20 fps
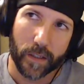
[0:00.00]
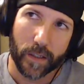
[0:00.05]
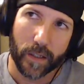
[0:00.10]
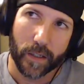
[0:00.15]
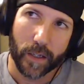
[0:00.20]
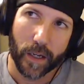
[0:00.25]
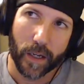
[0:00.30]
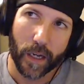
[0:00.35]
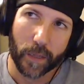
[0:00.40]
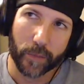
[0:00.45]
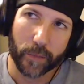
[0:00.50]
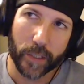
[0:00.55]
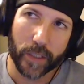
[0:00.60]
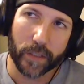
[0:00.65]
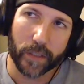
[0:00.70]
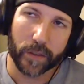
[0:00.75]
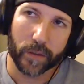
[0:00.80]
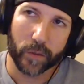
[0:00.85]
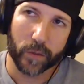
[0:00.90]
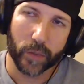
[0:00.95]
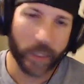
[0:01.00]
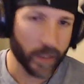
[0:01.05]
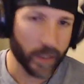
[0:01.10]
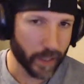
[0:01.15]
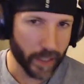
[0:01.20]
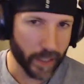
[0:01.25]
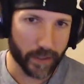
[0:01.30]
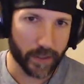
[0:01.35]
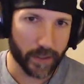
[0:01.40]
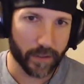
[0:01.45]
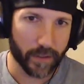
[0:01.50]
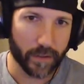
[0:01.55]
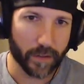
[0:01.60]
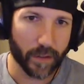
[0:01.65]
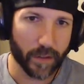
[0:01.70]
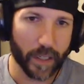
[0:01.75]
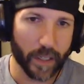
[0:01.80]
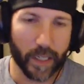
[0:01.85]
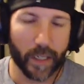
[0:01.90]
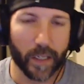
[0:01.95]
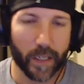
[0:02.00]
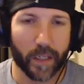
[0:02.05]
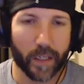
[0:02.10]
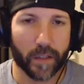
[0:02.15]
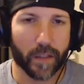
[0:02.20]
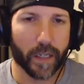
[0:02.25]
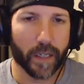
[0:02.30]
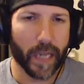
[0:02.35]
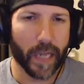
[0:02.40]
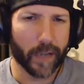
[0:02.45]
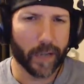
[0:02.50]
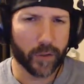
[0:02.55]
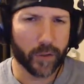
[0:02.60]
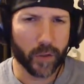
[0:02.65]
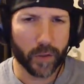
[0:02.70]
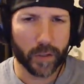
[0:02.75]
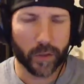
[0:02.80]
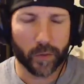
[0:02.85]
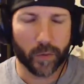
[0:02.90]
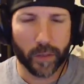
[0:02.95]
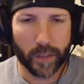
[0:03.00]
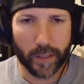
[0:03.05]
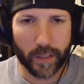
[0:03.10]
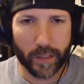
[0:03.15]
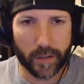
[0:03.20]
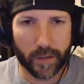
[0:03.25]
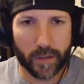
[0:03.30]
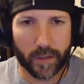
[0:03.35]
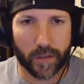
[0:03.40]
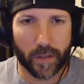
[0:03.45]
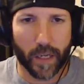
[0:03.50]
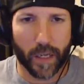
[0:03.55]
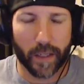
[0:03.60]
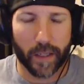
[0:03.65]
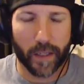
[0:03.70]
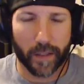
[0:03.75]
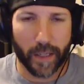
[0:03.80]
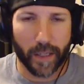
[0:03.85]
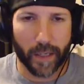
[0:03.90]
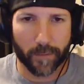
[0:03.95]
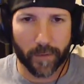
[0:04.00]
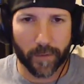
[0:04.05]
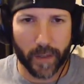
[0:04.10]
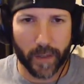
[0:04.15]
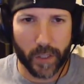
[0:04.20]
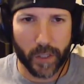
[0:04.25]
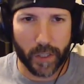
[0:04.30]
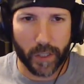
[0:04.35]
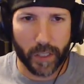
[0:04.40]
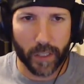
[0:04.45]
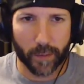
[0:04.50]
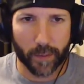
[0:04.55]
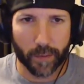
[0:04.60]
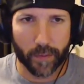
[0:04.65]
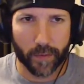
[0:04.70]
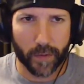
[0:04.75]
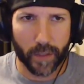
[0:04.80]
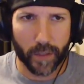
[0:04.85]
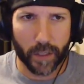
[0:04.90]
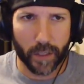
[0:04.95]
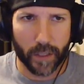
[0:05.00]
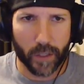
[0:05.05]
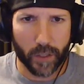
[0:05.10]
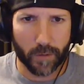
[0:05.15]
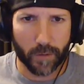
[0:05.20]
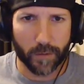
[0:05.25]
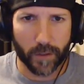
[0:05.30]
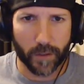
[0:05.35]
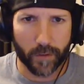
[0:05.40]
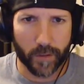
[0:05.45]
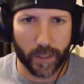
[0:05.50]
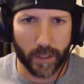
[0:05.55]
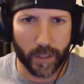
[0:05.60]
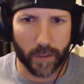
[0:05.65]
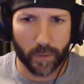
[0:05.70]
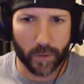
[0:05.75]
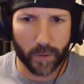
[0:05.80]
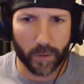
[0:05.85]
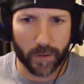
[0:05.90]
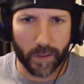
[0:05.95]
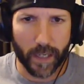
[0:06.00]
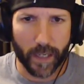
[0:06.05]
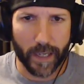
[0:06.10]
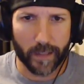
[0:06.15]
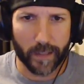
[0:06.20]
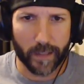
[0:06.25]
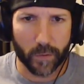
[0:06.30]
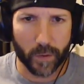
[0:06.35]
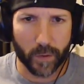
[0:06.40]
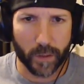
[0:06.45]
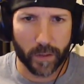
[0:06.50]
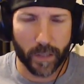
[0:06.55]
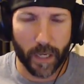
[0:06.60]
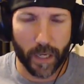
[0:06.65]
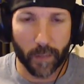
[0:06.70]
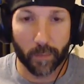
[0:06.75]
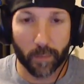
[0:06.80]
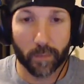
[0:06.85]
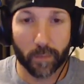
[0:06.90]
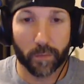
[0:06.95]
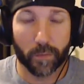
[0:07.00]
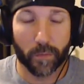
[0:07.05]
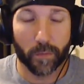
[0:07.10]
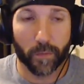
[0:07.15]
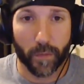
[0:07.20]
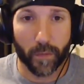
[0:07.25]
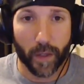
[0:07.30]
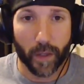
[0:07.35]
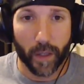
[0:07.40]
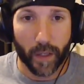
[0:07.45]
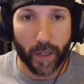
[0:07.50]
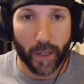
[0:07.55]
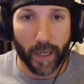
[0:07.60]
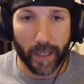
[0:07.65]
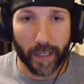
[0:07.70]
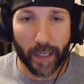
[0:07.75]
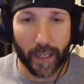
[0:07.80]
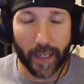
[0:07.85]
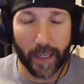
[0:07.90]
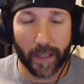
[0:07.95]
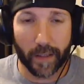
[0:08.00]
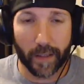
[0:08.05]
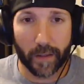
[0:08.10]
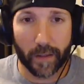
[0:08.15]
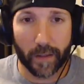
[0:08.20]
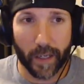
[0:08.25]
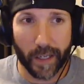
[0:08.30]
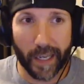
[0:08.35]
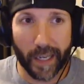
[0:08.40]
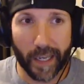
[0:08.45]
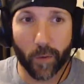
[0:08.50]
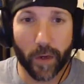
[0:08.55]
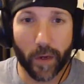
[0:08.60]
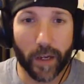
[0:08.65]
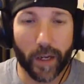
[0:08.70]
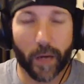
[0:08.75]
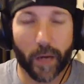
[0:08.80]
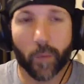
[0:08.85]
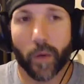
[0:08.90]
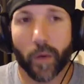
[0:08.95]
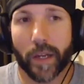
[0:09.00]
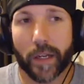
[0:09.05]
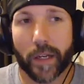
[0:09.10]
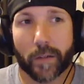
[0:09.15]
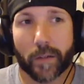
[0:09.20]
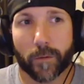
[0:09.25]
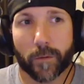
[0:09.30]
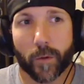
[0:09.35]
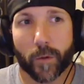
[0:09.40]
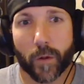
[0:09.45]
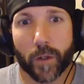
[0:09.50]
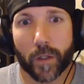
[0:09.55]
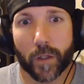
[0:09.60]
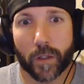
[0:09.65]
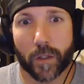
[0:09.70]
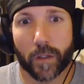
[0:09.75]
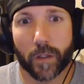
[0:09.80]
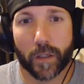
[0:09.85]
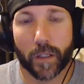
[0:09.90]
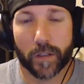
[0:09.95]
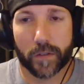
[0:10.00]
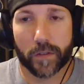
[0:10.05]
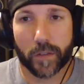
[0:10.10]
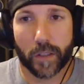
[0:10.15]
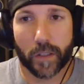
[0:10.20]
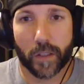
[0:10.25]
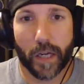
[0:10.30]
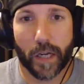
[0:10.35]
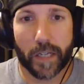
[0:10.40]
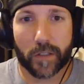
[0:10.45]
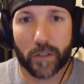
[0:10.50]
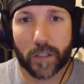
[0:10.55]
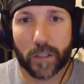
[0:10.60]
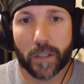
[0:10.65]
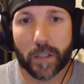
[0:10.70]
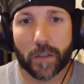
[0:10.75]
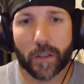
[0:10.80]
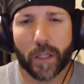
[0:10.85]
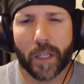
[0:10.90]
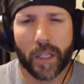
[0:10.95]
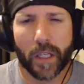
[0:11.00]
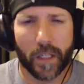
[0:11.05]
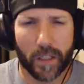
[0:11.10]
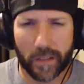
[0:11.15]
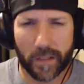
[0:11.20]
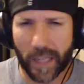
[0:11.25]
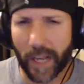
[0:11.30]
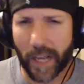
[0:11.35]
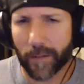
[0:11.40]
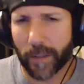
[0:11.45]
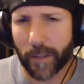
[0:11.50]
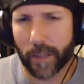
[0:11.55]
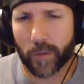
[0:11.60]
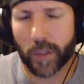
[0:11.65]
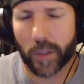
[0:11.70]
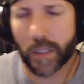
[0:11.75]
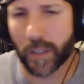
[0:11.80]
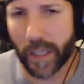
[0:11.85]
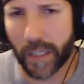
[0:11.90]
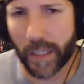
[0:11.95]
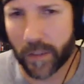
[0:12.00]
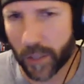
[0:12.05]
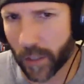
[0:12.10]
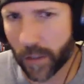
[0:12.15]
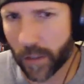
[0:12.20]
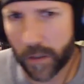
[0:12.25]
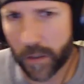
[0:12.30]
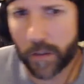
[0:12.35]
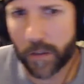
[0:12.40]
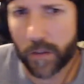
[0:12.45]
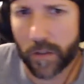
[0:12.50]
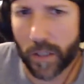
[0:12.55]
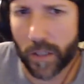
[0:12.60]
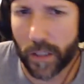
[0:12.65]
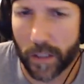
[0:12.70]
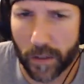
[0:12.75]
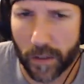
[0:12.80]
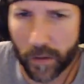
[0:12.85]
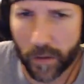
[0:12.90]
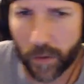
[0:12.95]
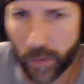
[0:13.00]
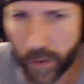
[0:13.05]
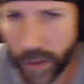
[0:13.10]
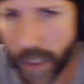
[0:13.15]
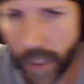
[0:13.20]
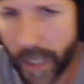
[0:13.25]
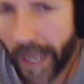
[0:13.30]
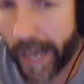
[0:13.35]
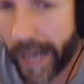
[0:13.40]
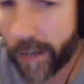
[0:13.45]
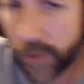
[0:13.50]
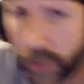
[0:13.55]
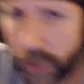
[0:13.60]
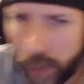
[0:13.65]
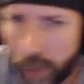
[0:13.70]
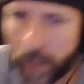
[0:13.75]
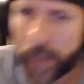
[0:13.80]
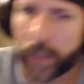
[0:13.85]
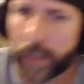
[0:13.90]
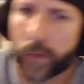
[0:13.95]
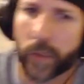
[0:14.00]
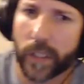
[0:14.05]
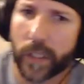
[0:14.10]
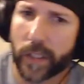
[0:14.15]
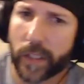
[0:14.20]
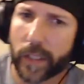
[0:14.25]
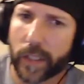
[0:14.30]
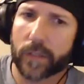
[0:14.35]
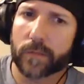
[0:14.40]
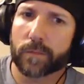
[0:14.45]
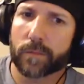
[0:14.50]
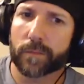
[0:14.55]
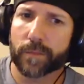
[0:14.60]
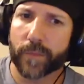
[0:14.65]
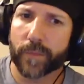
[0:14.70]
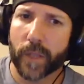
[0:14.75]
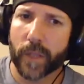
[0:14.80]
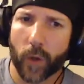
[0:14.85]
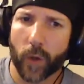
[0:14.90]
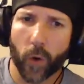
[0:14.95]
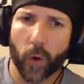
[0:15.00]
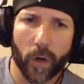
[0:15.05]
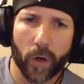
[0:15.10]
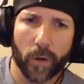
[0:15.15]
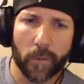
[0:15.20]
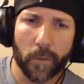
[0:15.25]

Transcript: I'm reading Green Lantern, like Hal Jordan the Green Lanterns. That finished up. The issue 50 was the last one. I can't wait. I'm waiting because they have Green Lanterns and then Hal Jordan the Green Lantern Corps.